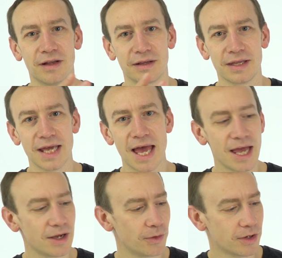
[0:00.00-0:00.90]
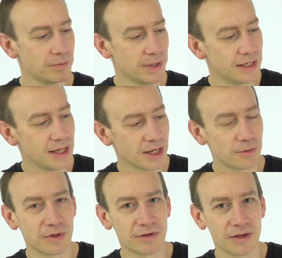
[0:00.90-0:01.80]
like the air, or it could be in
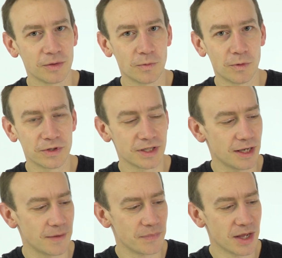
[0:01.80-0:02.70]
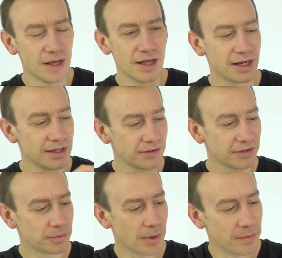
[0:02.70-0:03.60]
liquids like the water here. And in this
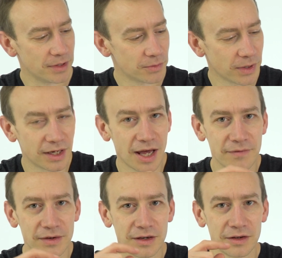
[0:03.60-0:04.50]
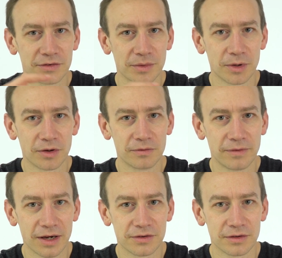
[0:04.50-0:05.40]
experiment, we're going to have a look at some
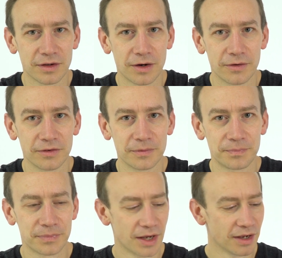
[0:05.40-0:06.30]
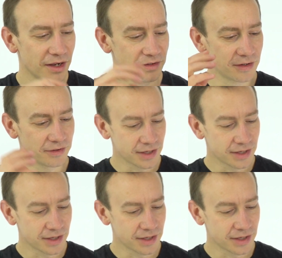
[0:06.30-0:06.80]
convection currents. So the